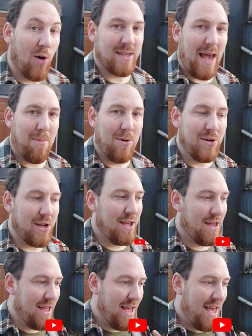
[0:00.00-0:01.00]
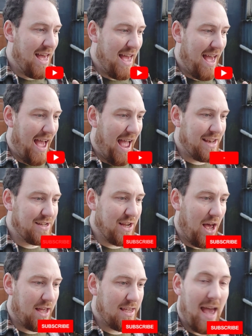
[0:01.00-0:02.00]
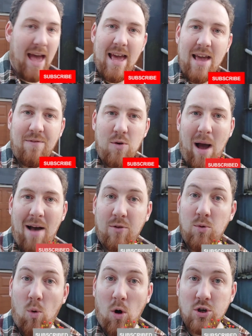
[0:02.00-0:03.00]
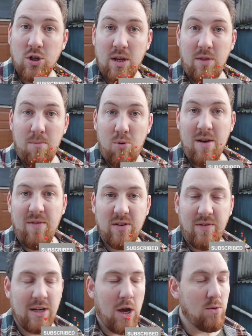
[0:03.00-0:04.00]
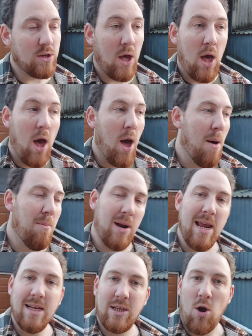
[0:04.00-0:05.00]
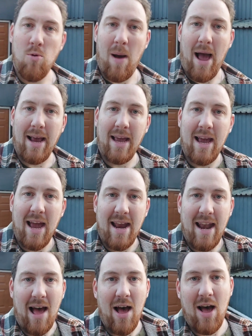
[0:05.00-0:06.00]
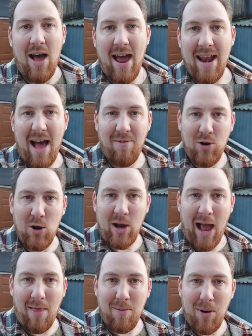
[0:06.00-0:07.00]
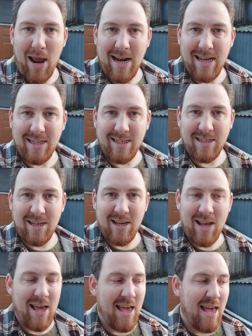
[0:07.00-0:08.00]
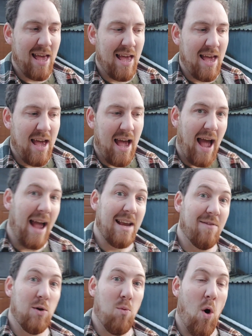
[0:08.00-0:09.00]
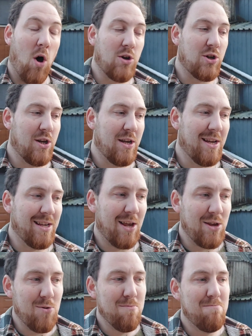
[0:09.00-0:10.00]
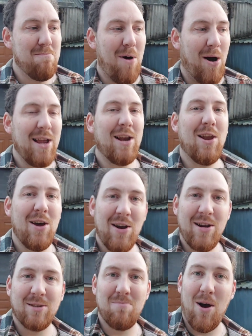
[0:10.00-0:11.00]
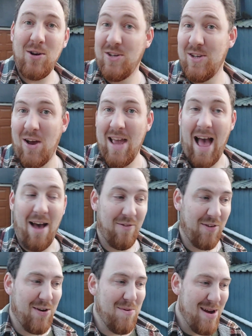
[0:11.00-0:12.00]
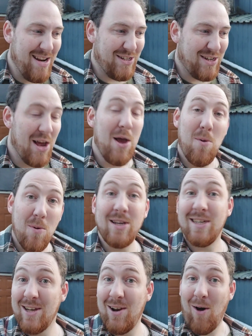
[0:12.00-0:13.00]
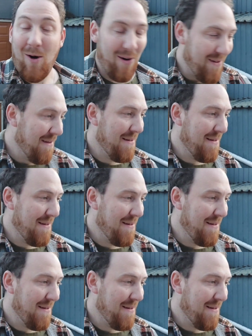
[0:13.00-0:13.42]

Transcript: has happened, and yeah, if you haven't watched the previous videos, please go back and have a look at the playlists and give it a watch. You might learn as much as I have, which is a lot.